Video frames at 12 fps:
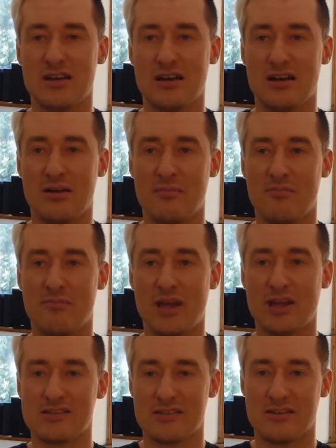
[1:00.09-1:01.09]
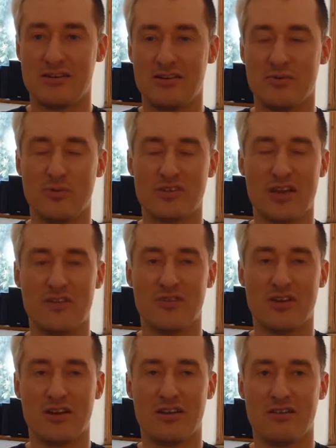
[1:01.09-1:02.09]
my Skinner, which I've
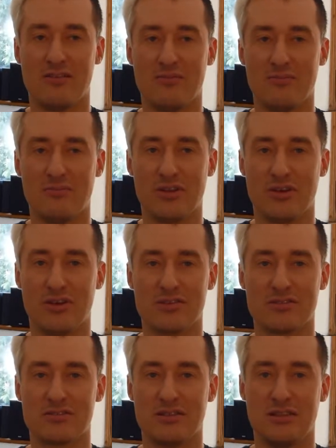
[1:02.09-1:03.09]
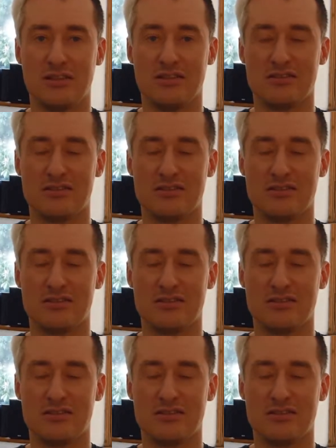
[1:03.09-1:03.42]
done because the